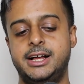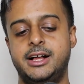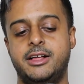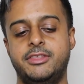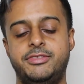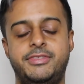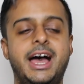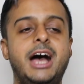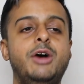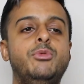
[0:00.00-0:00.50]

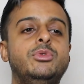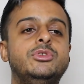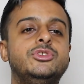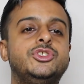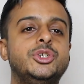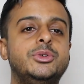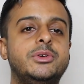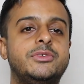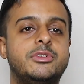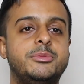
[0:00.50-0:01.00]
That will
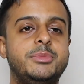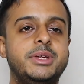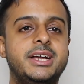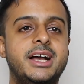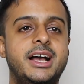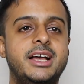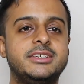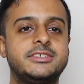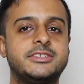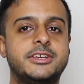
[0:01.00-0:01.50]
do it for me,
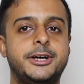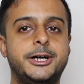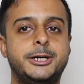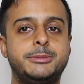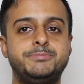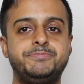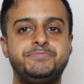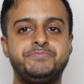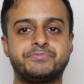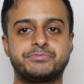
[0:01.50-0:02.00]
guys.
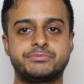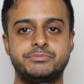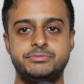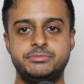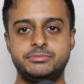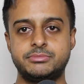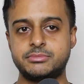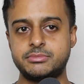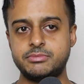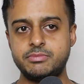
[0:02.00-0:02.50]

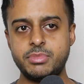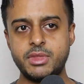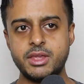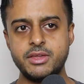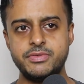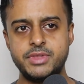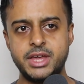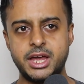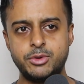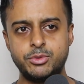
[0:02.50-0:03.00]

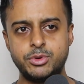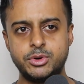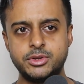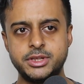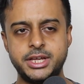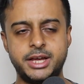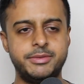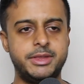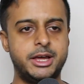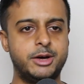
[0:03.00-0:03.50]
that
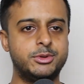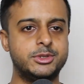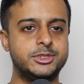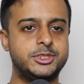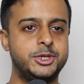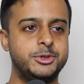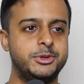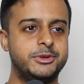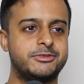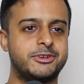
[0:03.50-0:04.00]
will
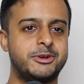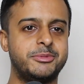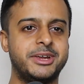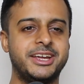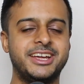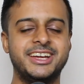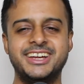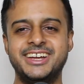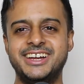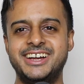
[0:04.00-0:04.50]
do it for
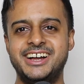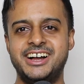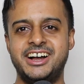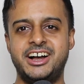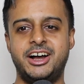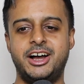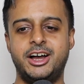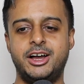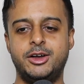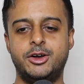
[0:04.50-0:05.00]
me.
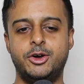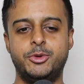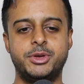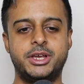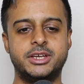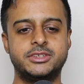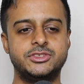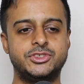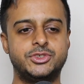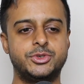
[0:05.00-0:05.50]
I hope you
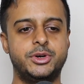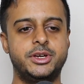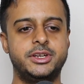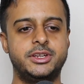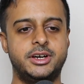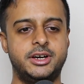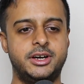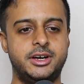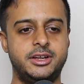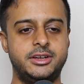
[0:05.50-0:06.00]
guys enjoyed
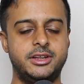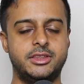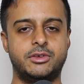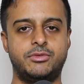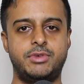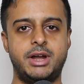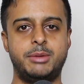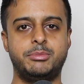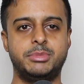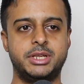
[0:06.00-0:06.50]
another
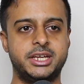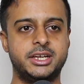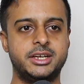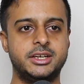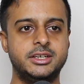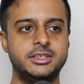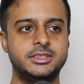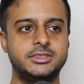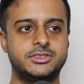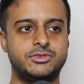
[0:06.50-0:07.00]

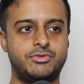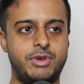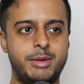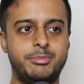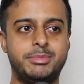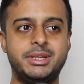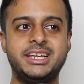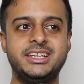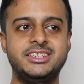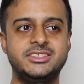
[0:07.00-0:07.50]
ramblings
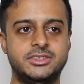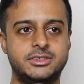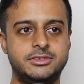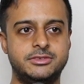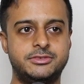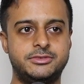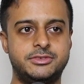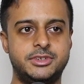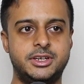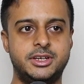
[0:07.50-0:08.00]
of
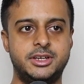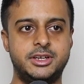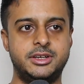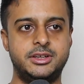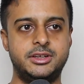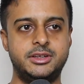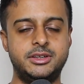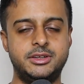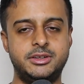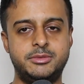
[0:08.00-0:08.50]

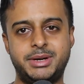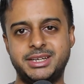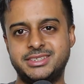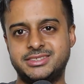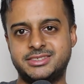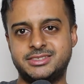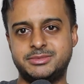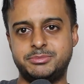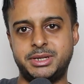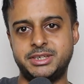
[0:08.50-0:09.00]

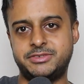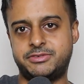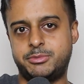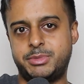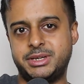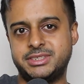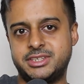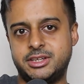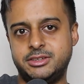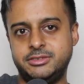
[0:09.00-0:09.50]
from
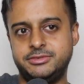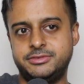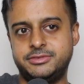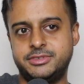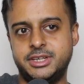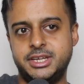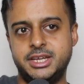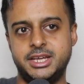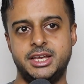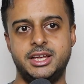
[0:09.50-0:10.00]
myself,
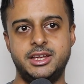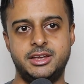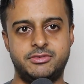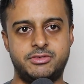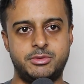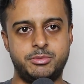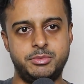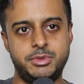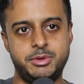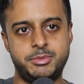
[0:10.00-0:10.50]

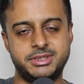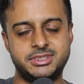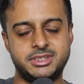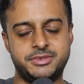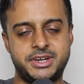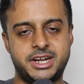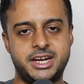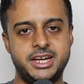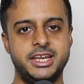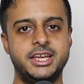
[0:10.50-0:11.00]
from me, myself,
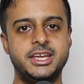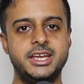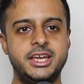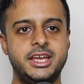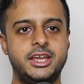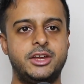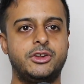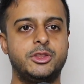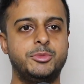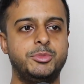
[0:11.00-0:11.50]
and I
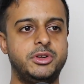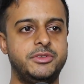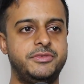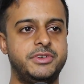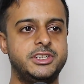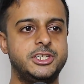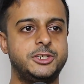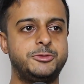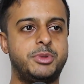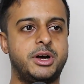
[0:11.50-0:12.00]
here on the Moody
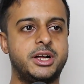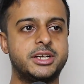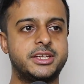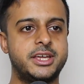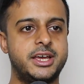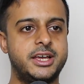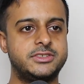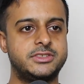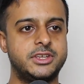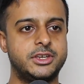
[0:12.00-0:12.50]
Vintage podcast.